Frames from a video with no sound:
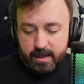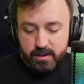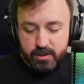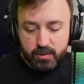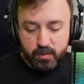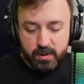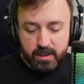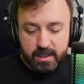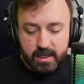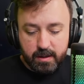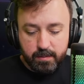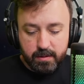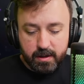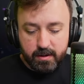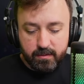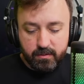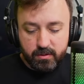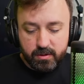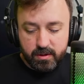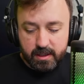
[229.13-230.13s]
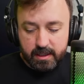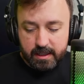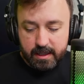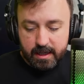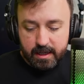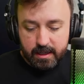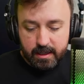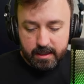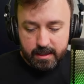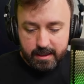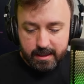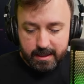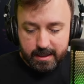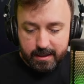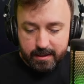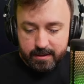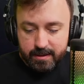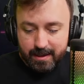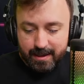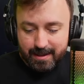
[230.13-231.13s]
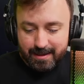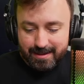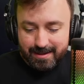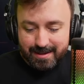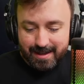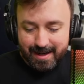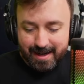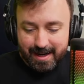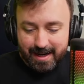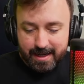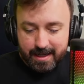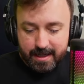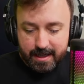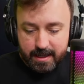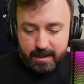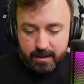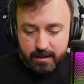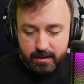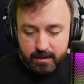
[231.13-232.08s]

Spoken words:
I just want to keep everything kind of neat and tidy.